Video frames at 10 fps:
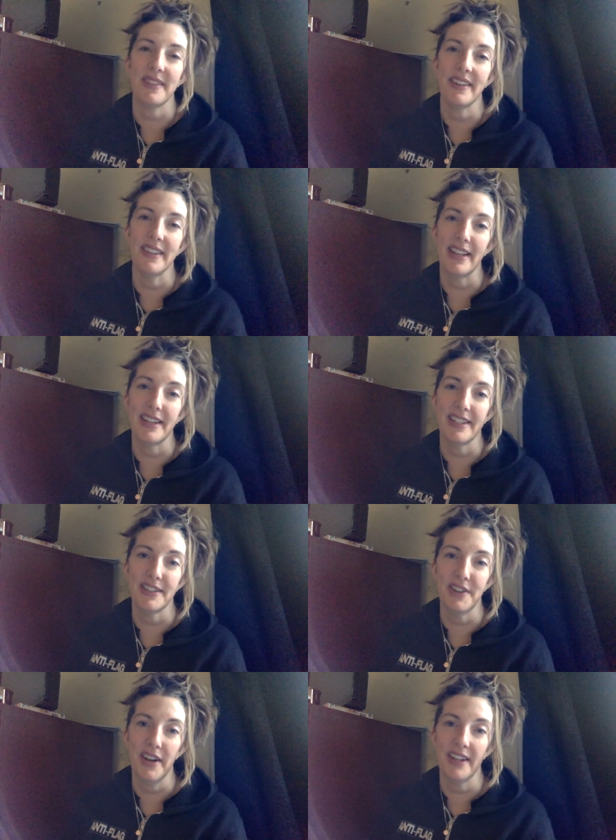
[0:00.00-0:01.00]
We like to
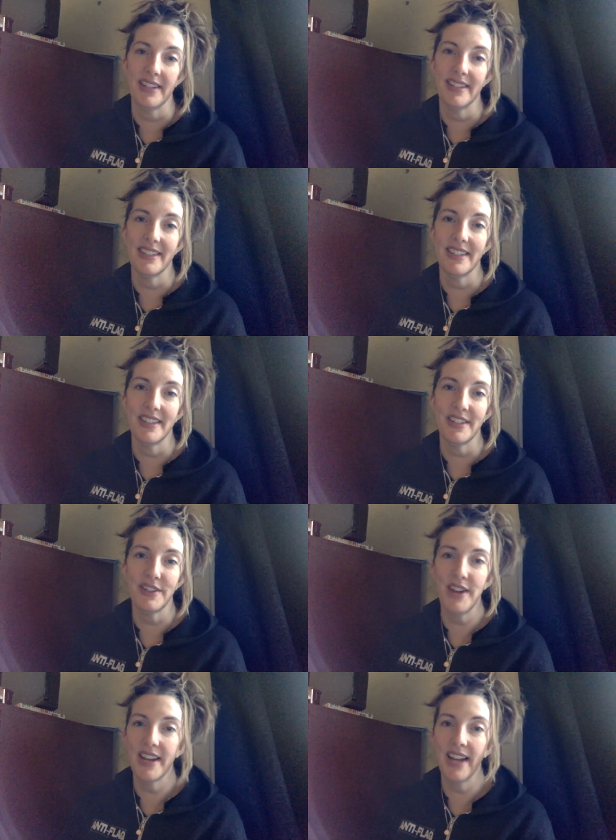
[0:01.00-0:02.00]
try and
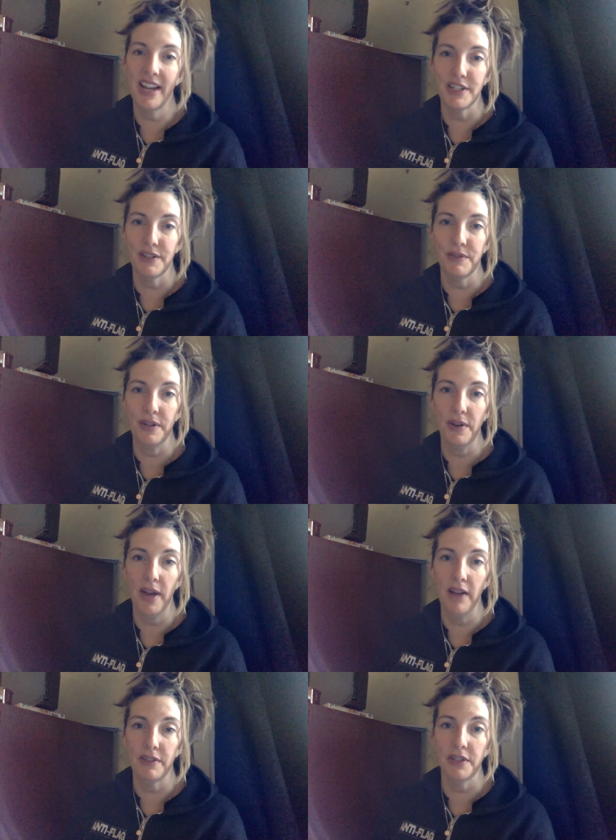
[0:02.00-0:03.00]
catch it if we don't
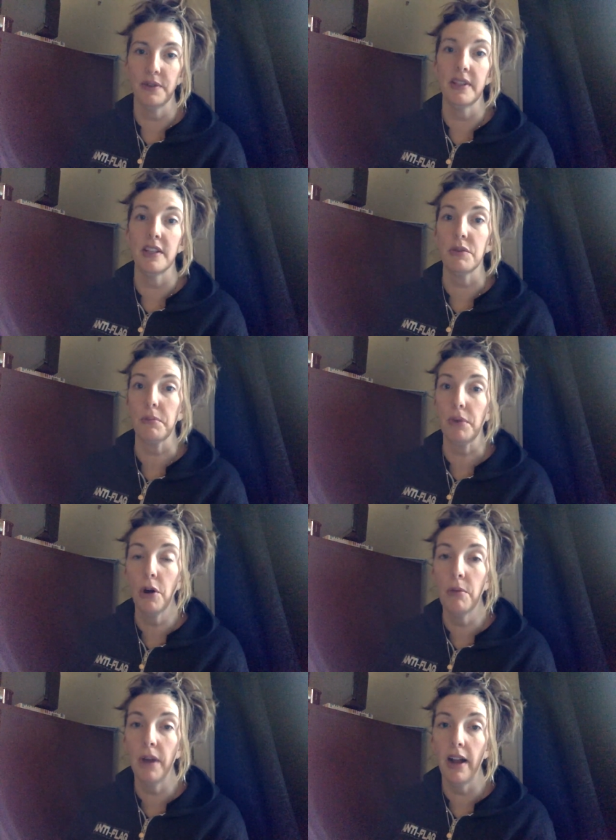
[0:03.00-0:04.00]
have to. And that's where
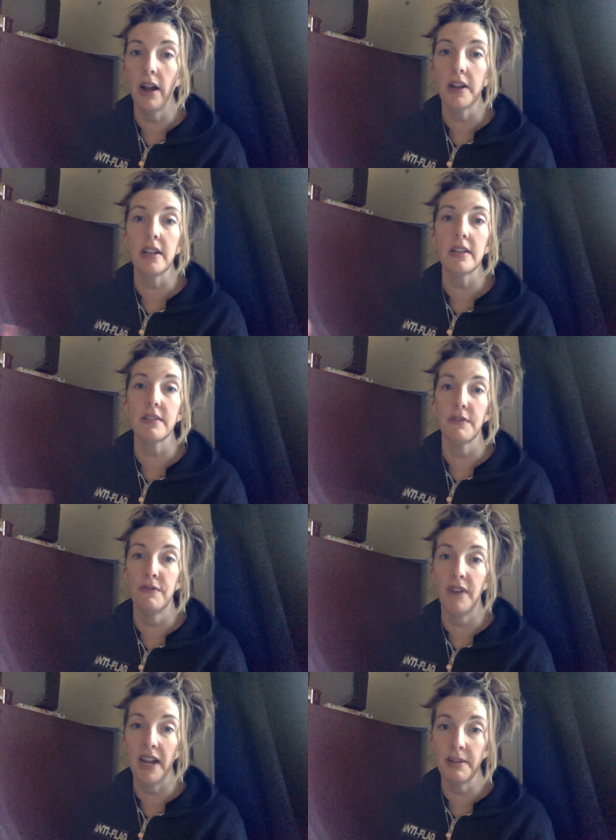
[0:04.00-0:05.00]
probiotics,
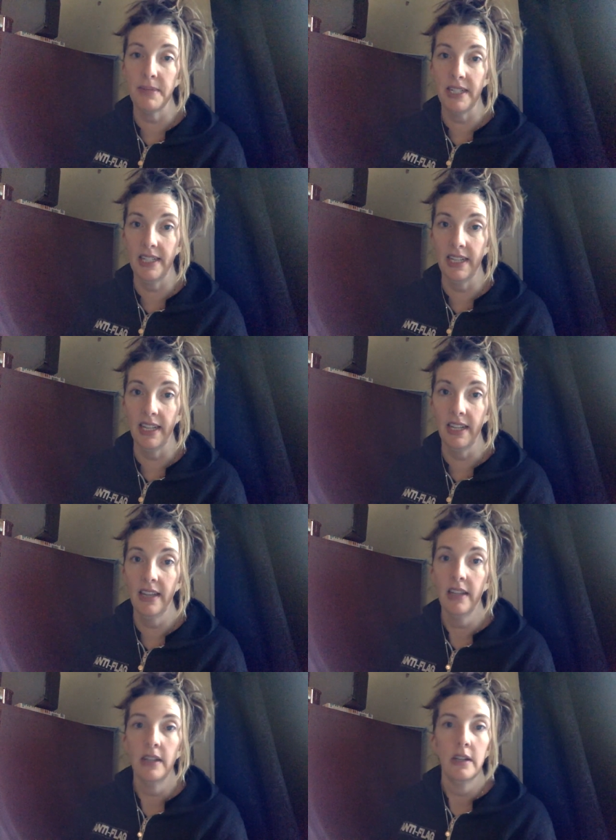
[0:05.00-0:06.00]
vitamin D,
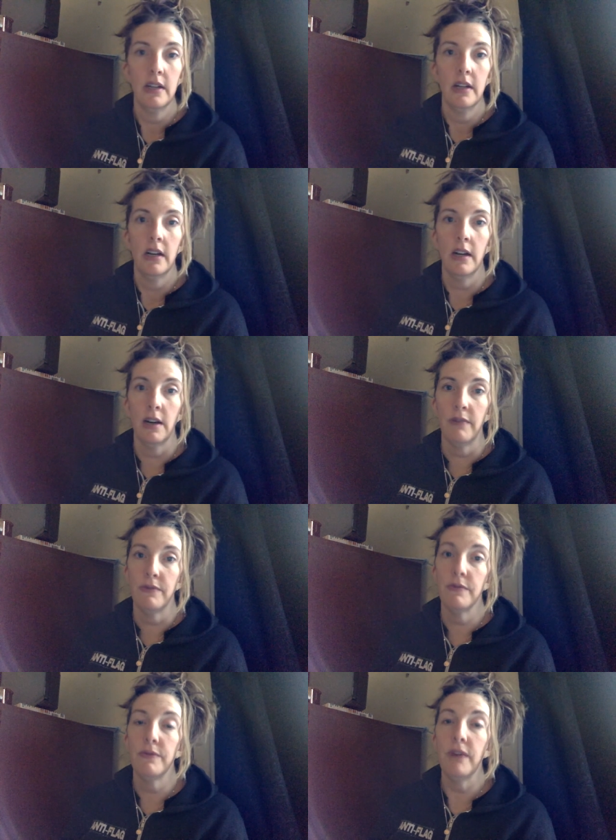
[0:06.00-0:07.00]

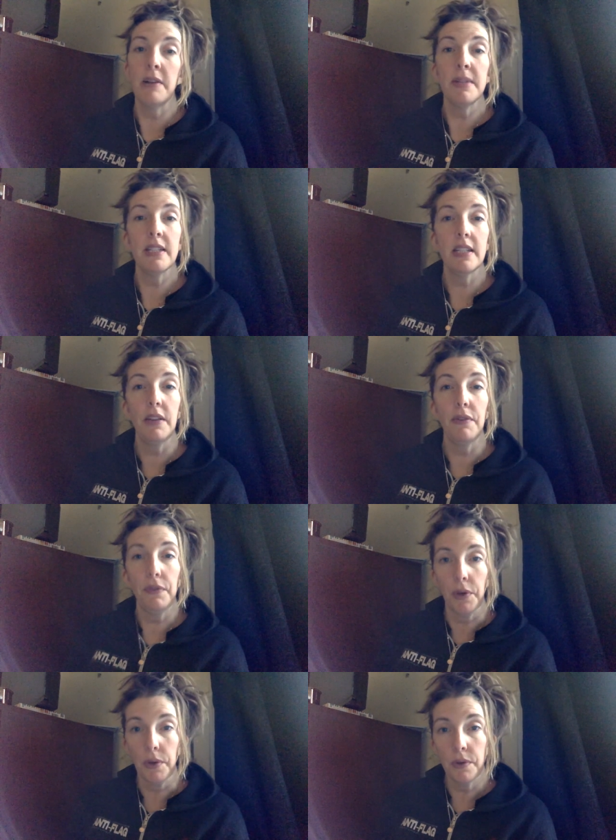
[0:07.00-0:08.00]
vitamin C
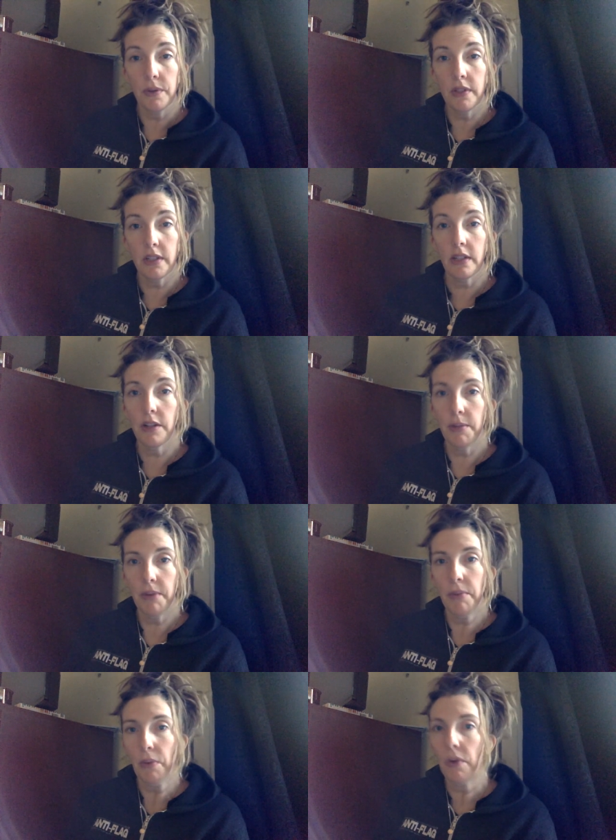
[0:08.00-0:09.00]
foods, a little bit
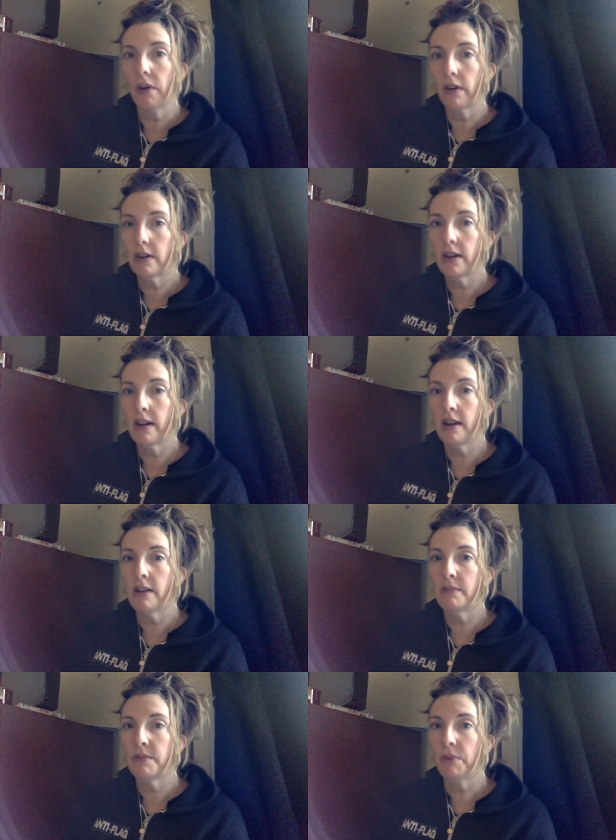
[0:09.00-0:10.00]
more
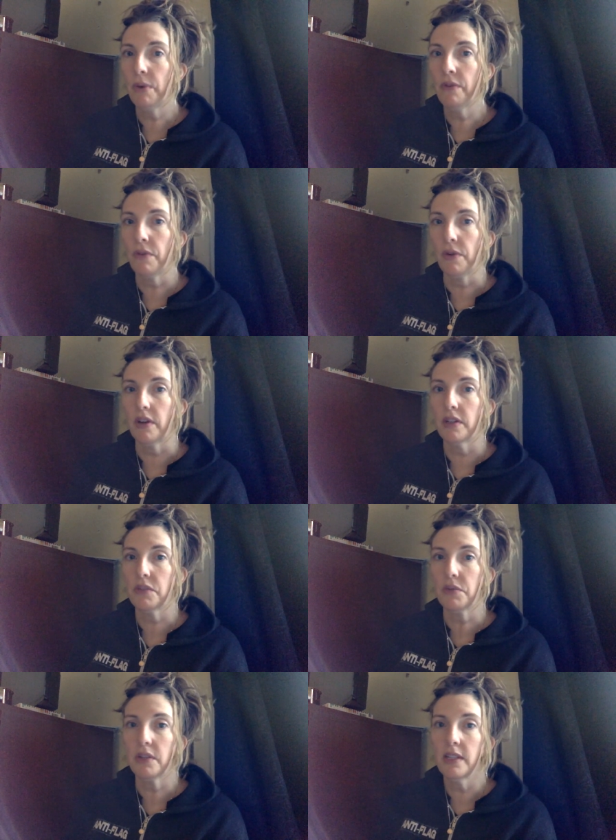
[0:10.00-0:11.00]
important for us
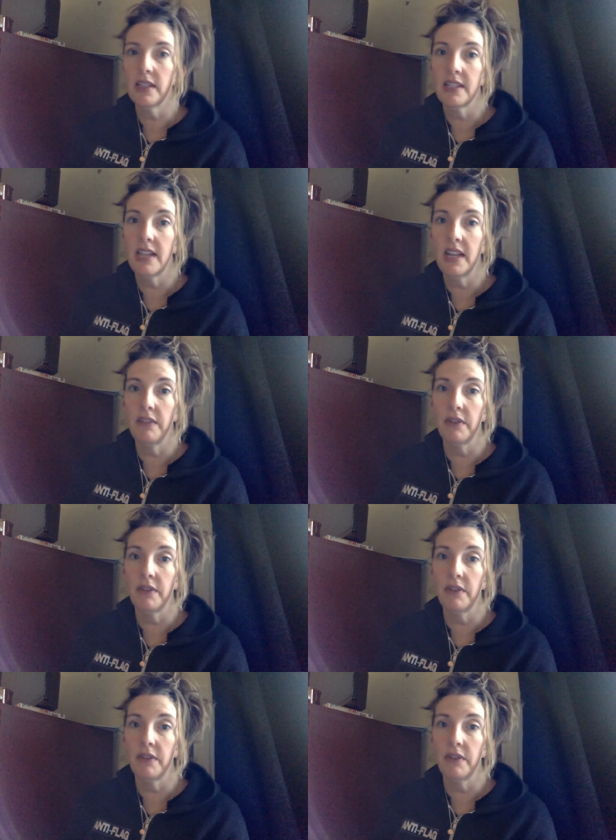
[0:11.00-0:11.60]
really than taking